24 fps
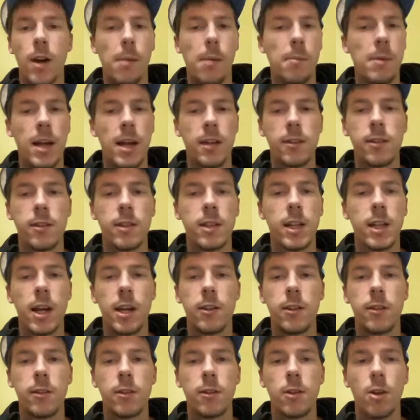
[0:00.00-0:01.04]
I'm not seeing
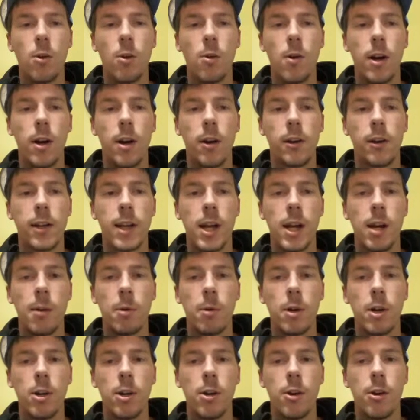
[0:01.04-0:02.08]
any snow on our
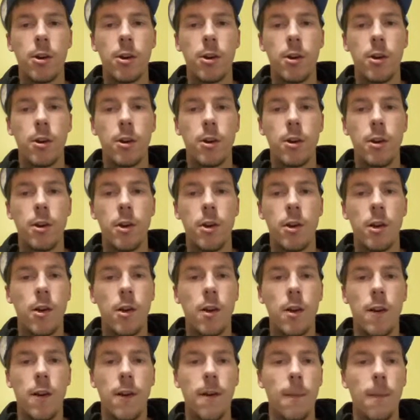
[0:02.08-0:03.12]
camera here,
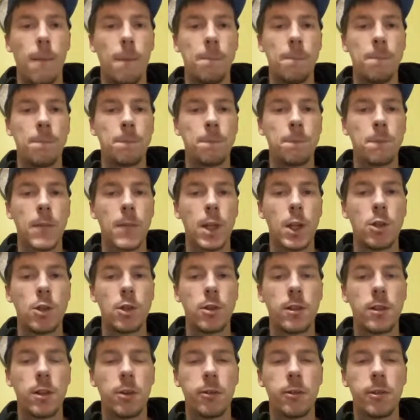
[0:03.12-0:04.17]

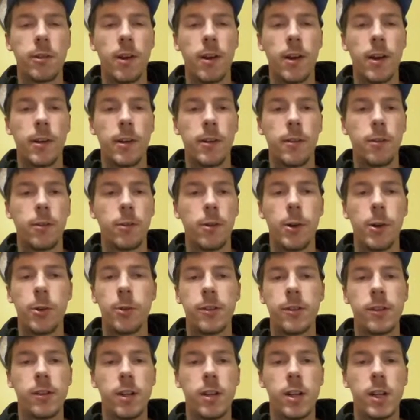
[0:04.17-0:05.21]
just outside. So I
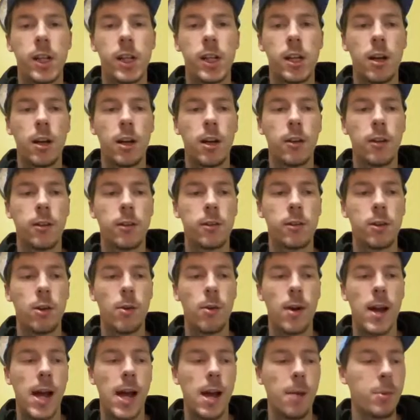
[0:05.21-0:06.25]
don't see any
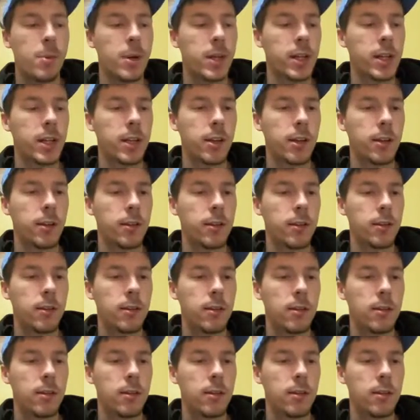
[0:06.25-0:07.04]
snow happening yet.